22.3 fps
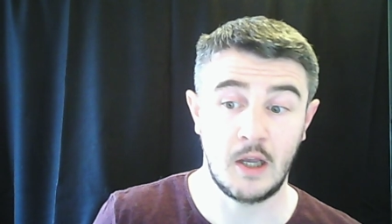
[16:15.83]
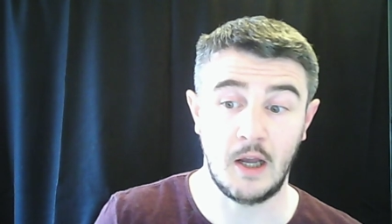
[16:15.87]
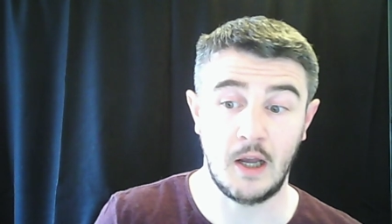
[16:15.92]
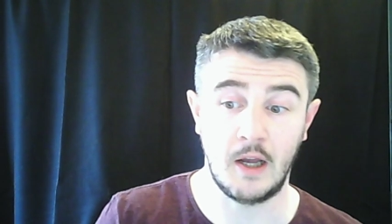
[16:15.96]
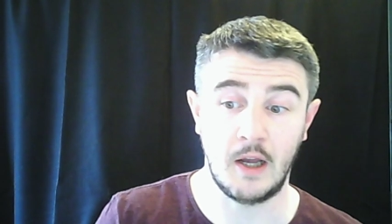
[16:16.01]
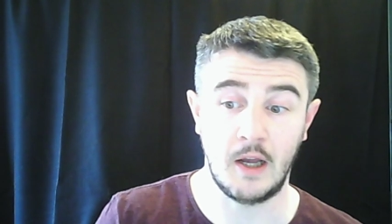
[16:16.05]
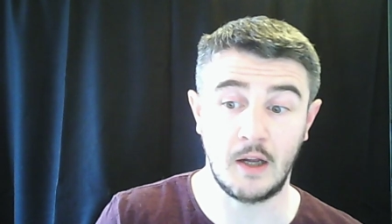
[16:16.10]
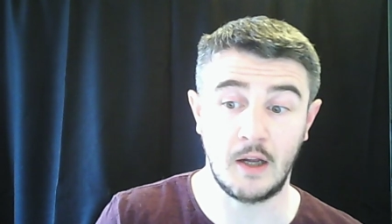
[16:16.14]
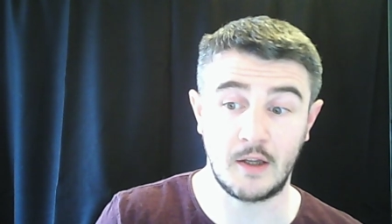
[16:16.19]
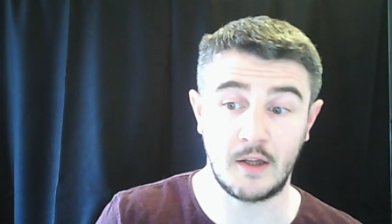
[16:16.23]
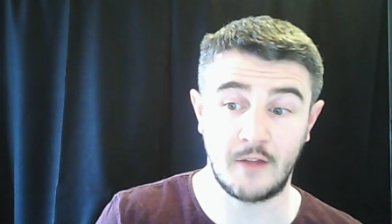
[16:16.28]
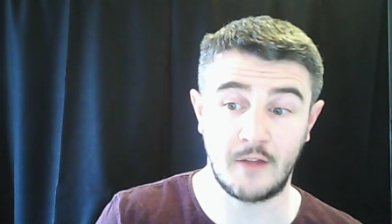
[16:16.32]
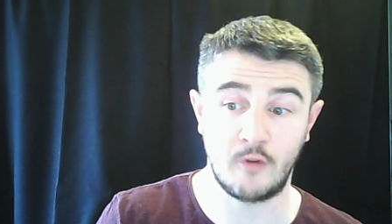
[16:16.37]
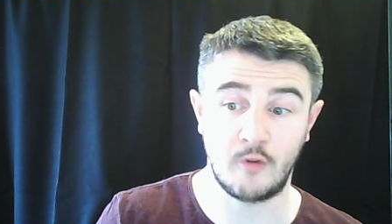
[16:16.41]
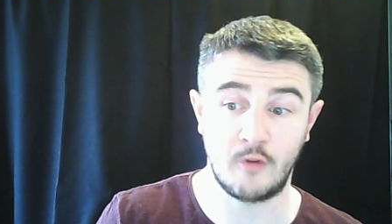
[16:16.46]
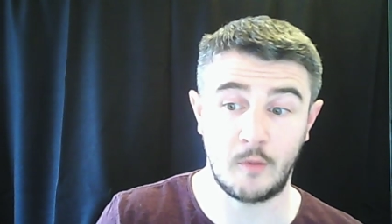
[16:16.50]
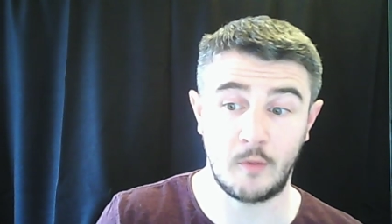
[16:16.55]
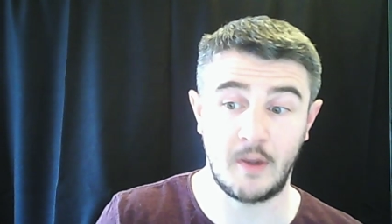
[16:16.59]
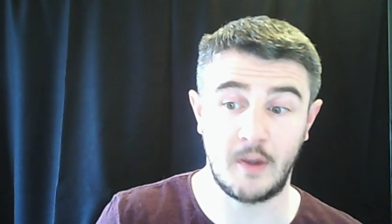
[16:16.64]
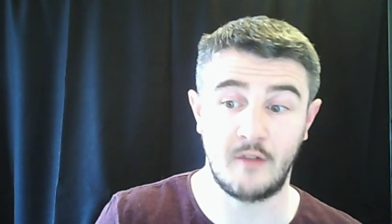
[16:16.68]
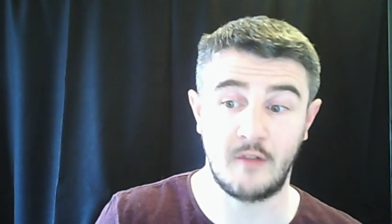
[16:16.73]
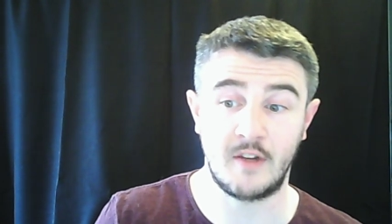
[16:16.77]
and give you
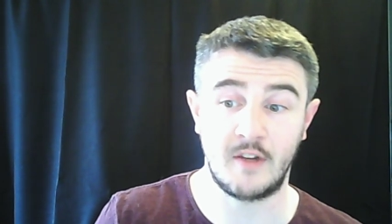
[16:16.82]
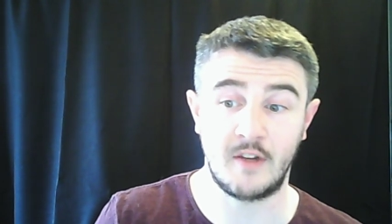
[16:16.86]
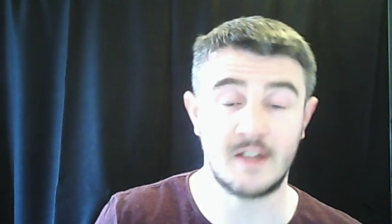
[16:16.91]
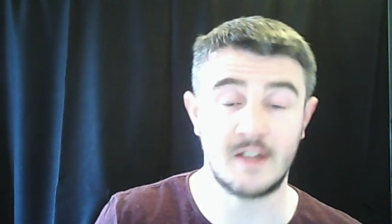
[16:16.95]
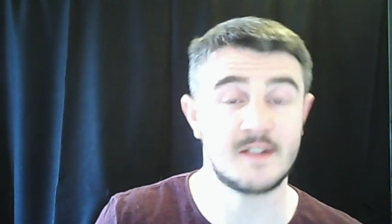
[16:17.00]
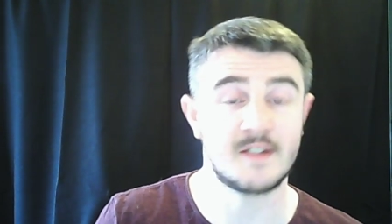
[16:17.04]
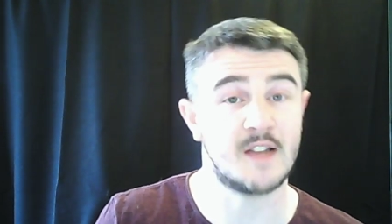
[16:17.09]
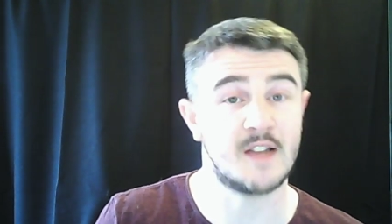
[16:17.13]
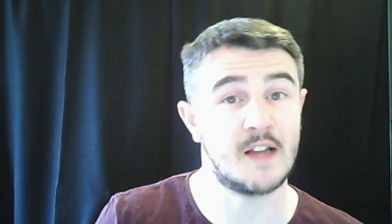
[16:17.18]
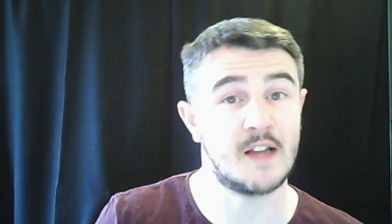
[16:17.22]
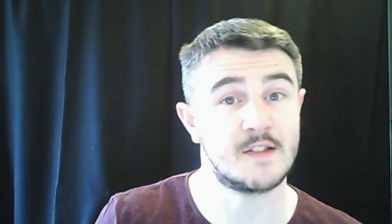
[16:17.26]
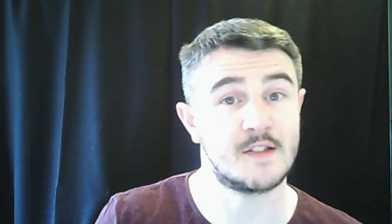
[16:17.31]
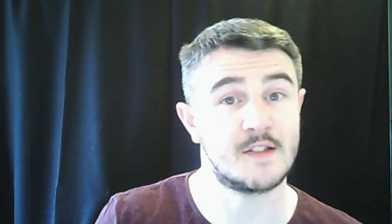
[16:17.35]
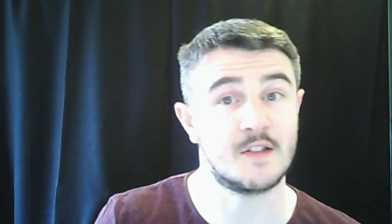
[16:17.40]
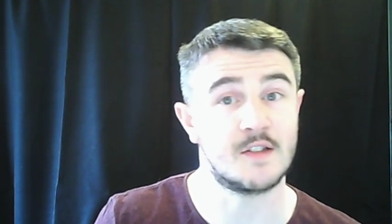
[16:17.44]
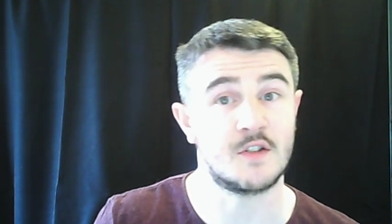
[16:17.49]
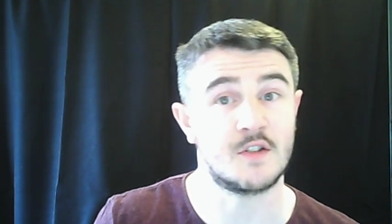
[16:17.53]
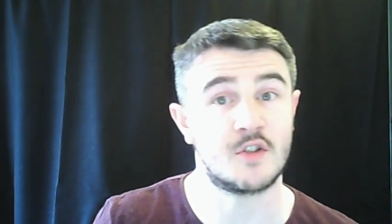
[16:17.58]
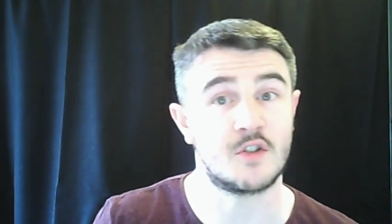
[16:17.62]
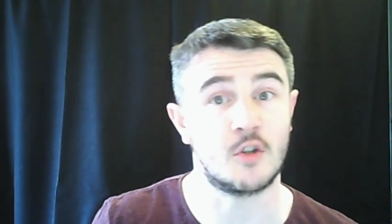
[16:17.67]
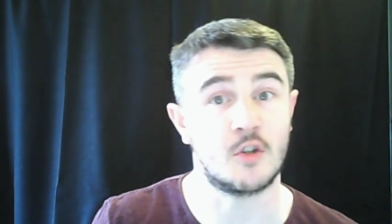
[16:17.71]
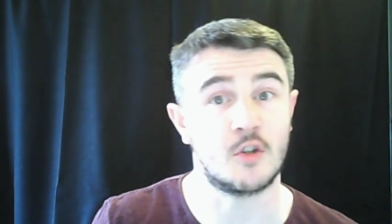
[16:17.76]
a bit of an insight
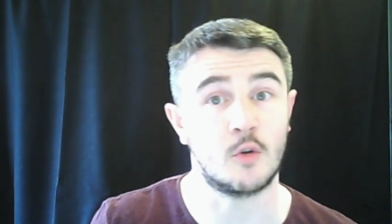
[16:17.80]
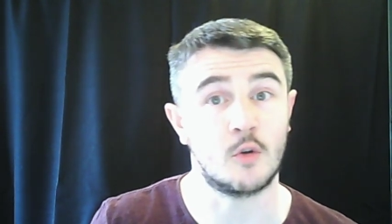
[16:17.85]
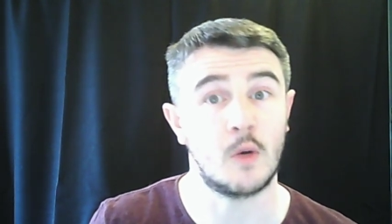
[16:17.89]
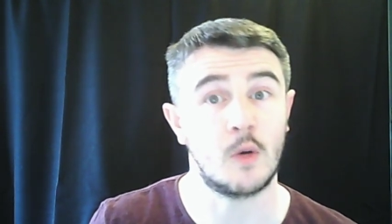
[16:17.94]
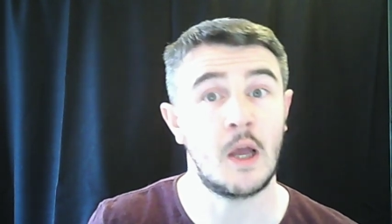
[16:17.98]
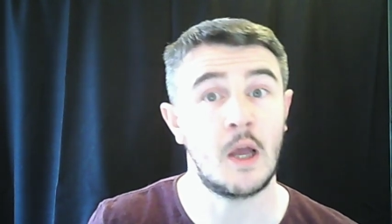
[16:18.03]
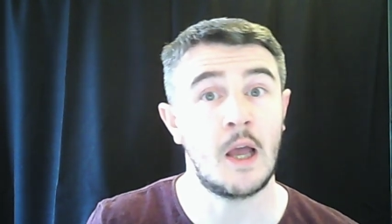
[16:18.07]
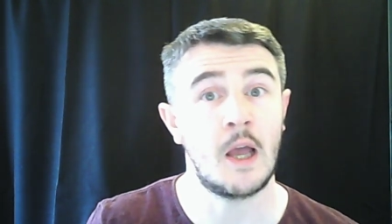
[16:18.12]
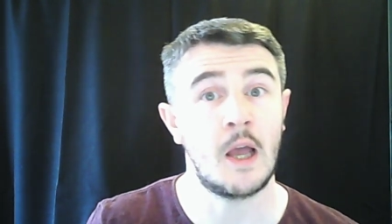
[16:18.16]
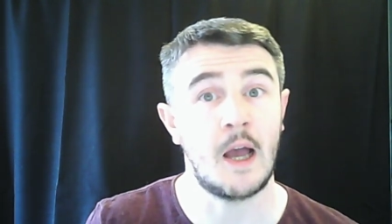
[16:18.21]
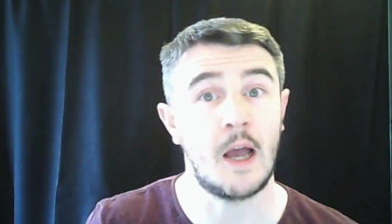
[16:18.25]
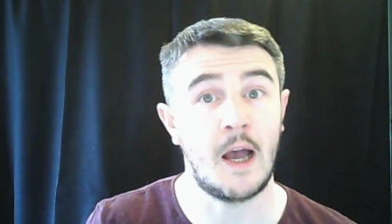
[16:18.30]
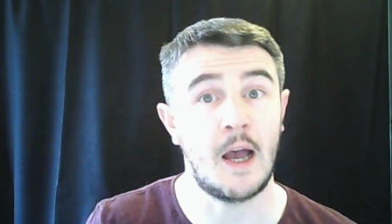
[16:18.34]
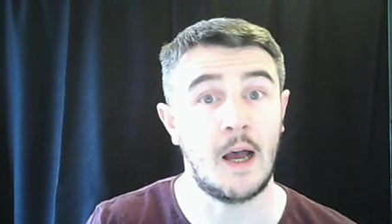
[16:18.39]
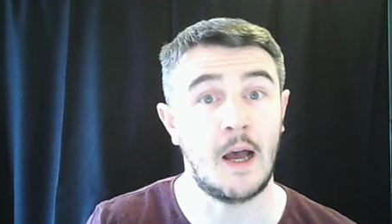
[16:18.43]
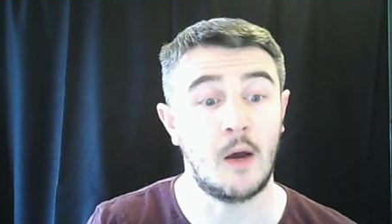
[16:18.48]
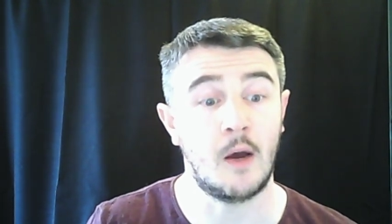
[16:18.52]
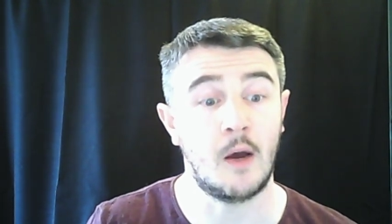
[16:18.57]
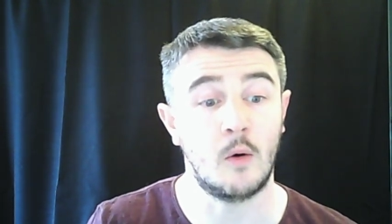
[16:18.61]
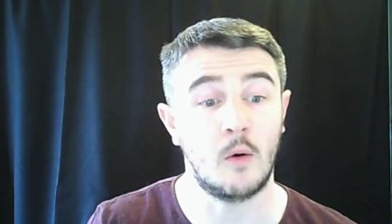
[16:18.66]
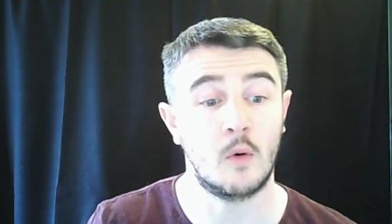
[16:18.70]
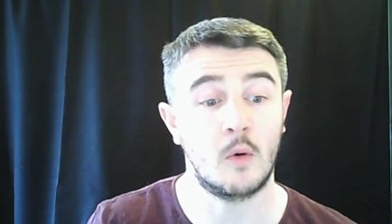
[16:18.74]
into
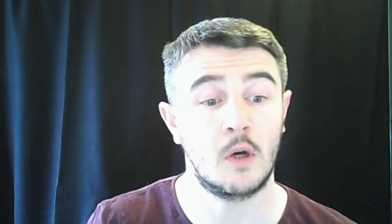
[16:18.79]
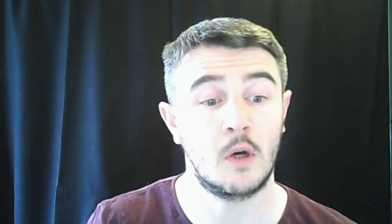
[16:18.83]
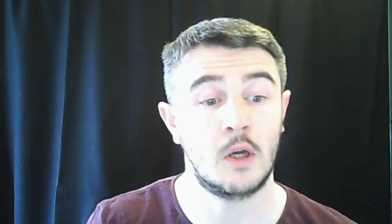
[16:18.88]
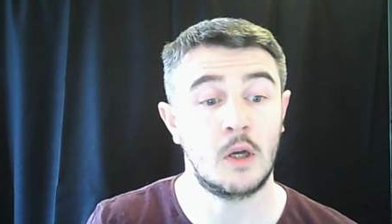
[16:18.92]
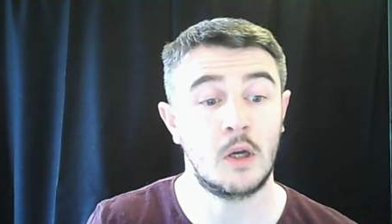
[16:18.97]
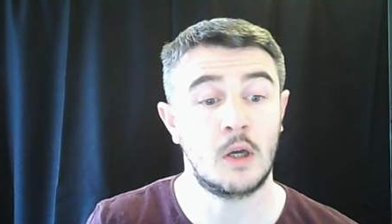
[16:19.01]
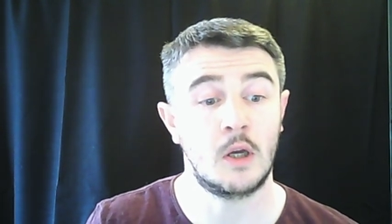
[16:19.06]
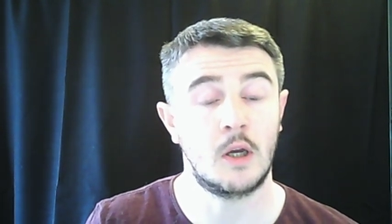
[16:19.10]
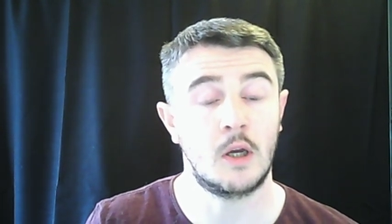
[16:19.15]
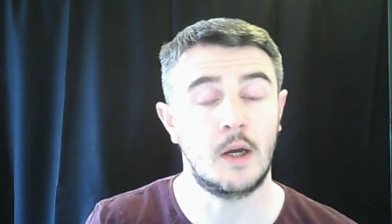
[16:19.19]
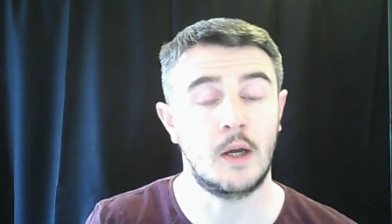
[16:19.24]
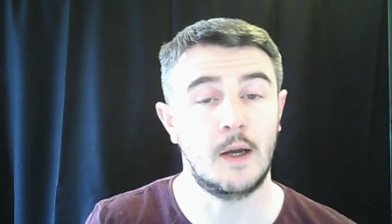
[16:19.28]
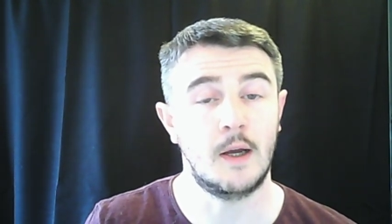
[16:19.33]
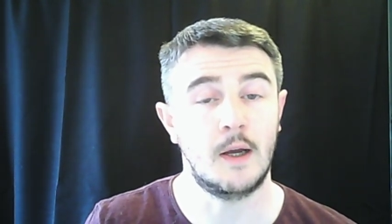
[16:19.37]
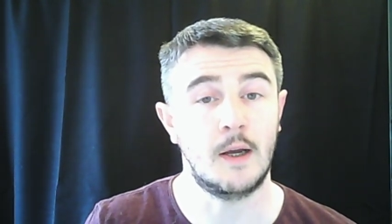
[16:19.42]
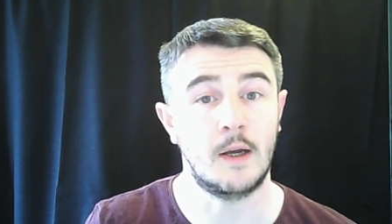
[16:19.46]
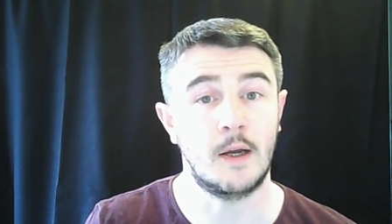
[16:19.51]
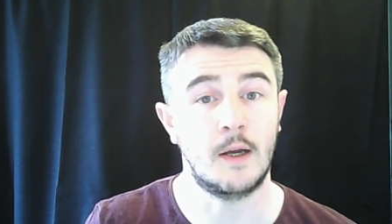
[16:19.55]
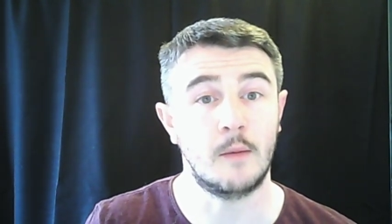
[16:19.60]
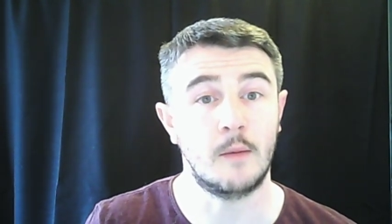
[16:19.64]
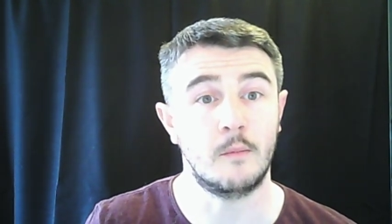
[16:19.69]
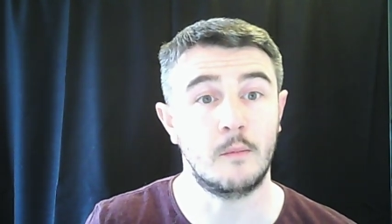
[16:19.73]
how
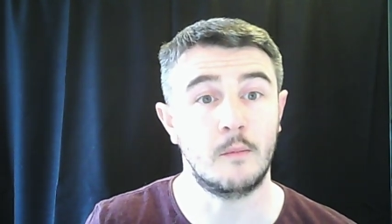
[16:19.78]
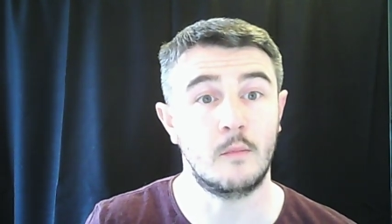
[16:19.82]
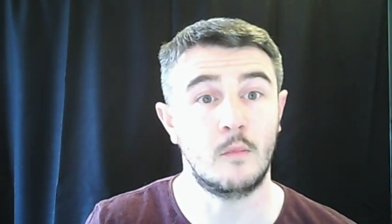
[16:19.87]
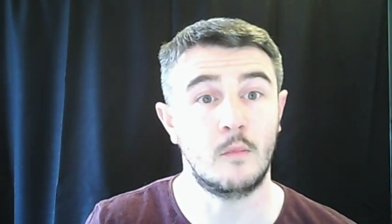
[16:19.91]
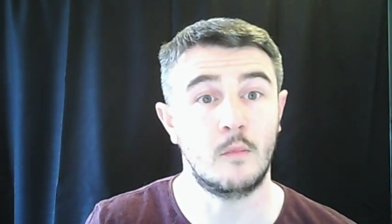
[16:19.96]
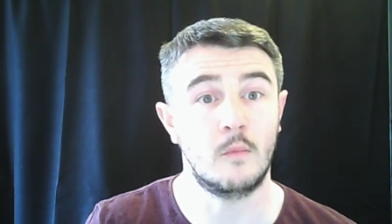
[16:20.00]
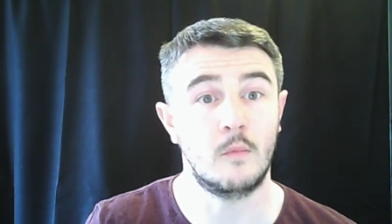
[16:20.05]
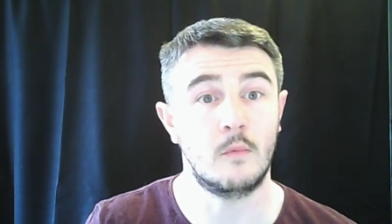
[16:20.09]
um,